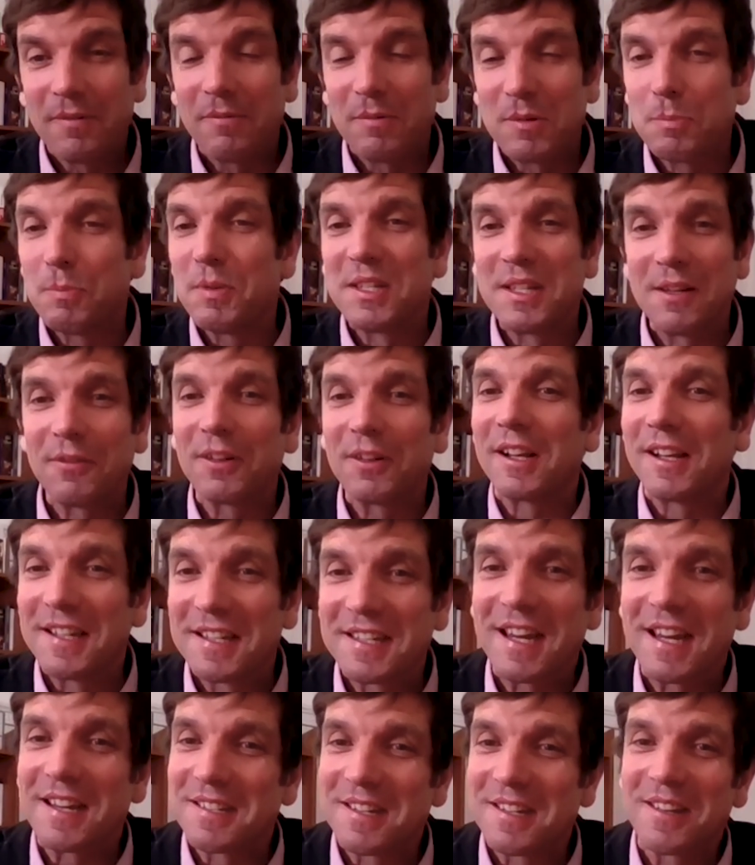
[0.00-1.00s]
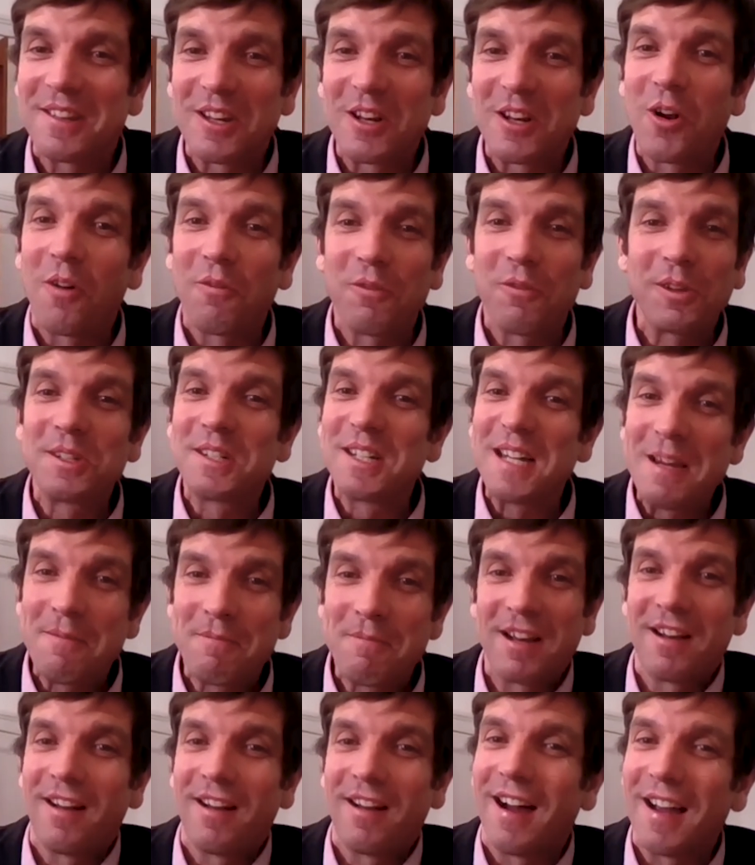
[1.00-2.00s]
specifically says that the novel
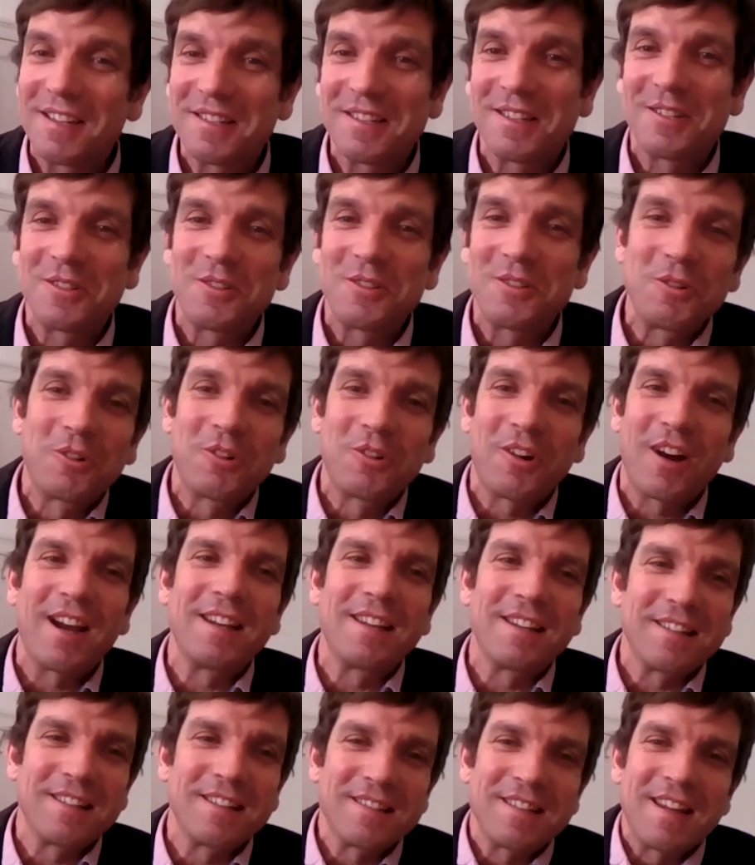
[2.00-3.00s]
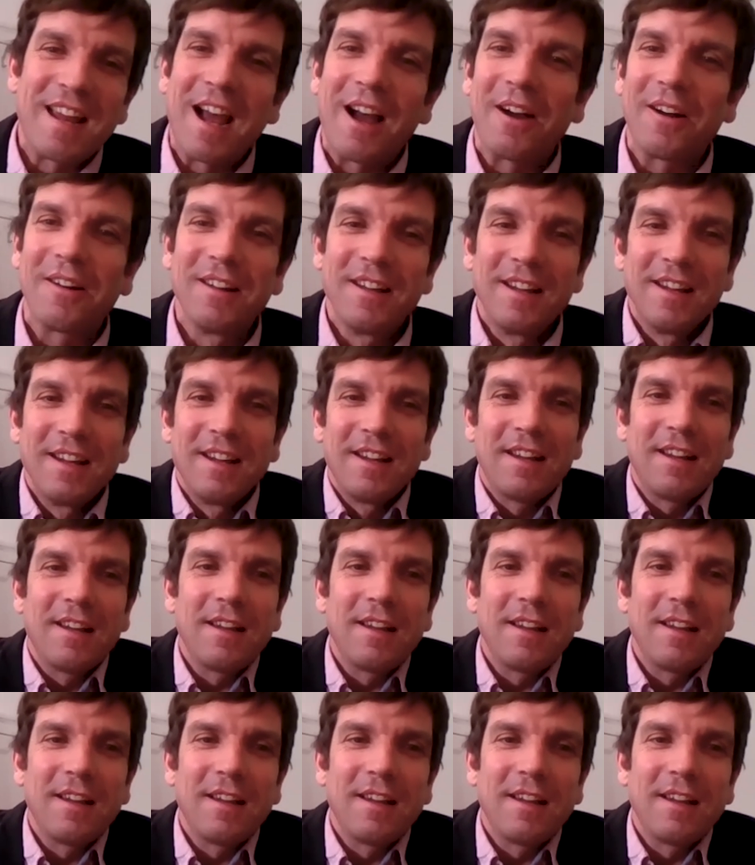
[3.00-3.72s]
demonizes Ukrainians. Now,